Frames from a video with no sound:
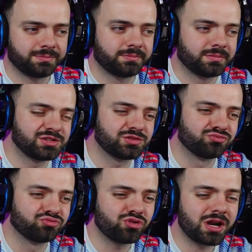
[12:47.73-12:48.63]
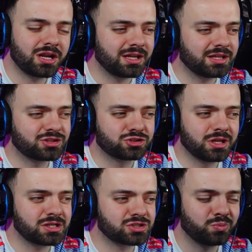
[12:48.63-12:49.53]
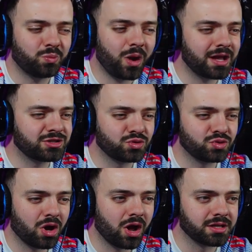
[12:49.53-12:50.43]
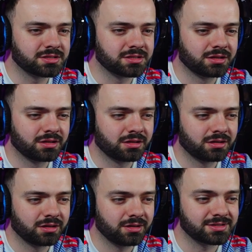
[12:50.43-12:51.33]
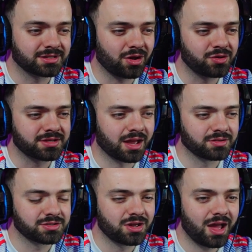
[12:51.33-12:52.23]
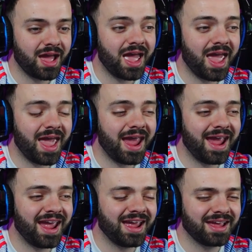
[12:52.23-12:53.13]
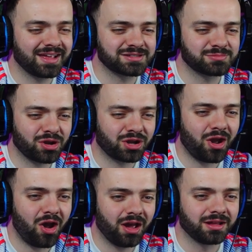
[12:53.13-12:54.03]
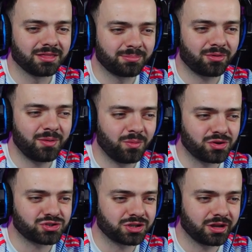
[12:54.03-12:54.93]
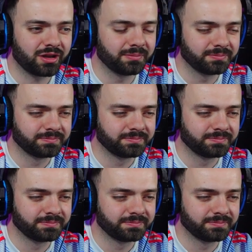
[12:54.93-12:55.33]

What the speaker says: This is really, it's way too nice. That's the ghost house. Hey, it's my guy, the brainwashing guy.